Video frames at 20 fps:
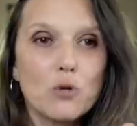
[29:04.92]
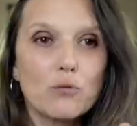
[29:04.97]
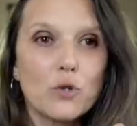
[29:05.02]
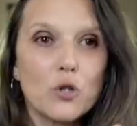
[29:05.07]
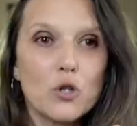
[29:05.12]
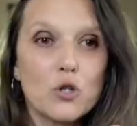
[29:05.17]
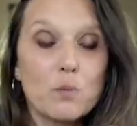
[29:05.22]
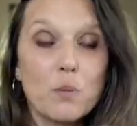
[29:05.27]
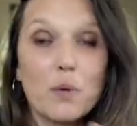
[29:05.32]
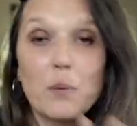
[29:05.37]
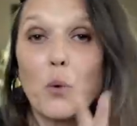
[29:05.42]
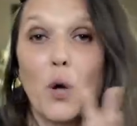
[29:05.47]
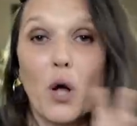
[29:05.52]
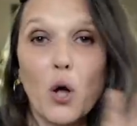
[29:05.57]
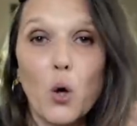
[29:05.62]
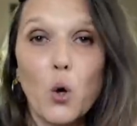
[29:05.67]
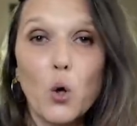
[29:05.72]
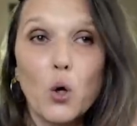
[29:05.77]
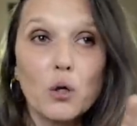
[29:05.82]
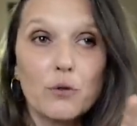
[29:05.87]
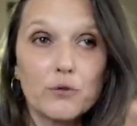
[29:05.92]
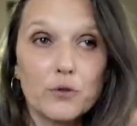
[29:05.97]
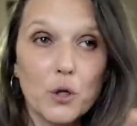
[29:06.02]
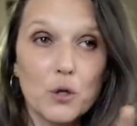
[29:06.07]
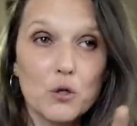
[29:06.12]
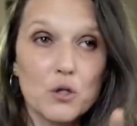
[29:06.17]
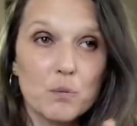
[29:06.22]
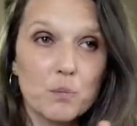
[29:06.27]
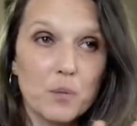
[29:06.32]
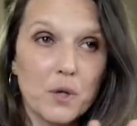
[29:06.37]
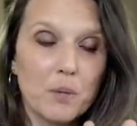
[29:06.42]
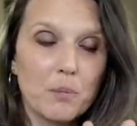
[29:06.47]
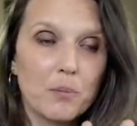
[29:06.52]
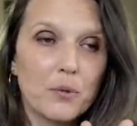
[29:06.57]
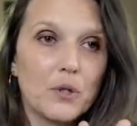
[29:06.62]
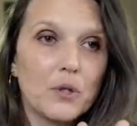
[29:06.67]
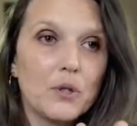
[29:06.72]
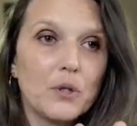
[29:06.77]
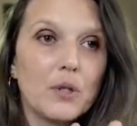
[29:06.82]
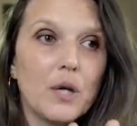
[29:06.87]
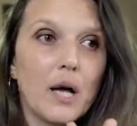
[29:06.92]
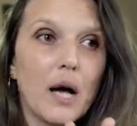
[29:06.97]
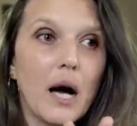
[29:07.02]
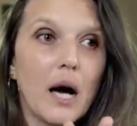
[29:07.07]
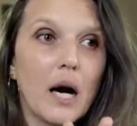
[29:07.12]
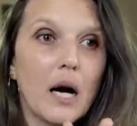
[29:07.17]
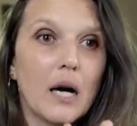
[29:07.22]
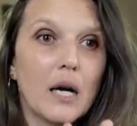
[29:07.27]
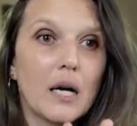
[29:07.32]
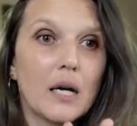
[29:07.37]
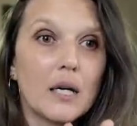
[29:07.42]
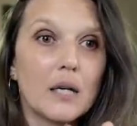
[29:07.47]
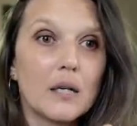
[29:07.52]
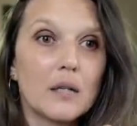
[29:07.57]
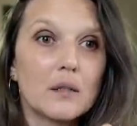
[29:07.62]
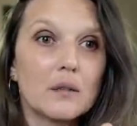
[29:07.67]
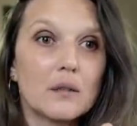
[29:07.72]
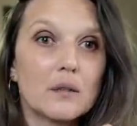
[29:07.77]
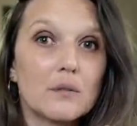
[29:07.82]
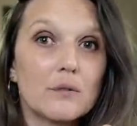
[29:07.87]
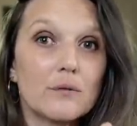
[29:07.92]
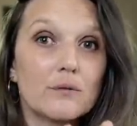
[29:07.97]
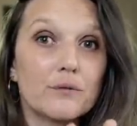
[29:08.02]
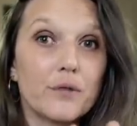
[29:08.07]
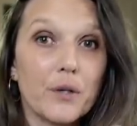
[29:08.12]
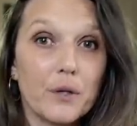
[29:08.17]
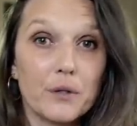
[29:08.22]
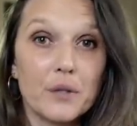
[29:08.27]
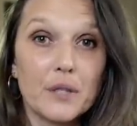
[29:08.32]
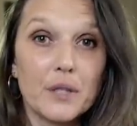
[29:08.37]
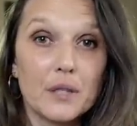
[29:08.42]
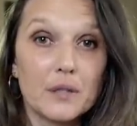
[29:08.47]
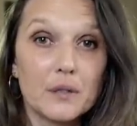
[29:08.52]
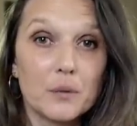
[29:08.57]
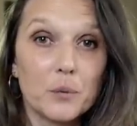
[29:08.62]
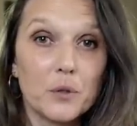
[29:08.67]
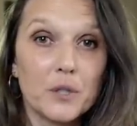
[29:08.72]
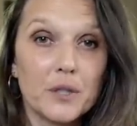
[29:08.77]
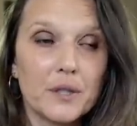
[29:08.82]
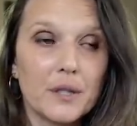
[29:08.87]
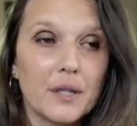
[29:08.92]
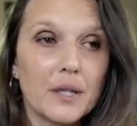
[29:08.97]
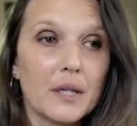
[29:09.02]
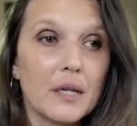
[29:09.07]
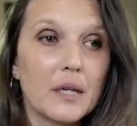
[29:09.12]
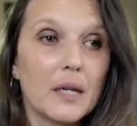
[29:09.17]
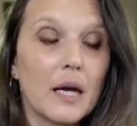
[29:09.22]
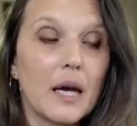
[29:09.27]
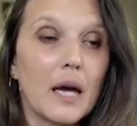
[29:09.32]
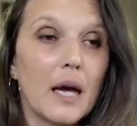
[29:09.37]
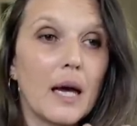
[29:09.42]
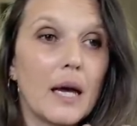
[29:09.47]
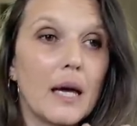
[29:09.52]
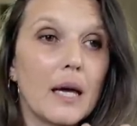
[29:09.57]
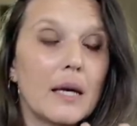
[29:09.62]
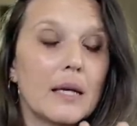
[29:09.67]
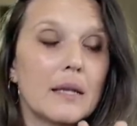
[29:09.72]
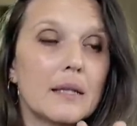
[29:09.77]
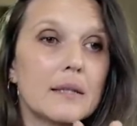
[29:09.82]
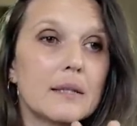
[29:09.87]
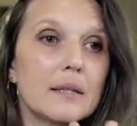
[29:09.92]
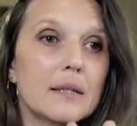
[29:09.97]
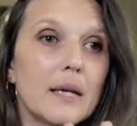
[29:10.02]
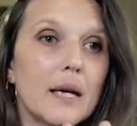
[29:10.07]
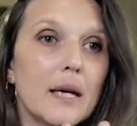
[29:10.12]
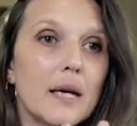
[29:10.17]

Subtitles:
of those people, well, all of those people are very knit-worthy. And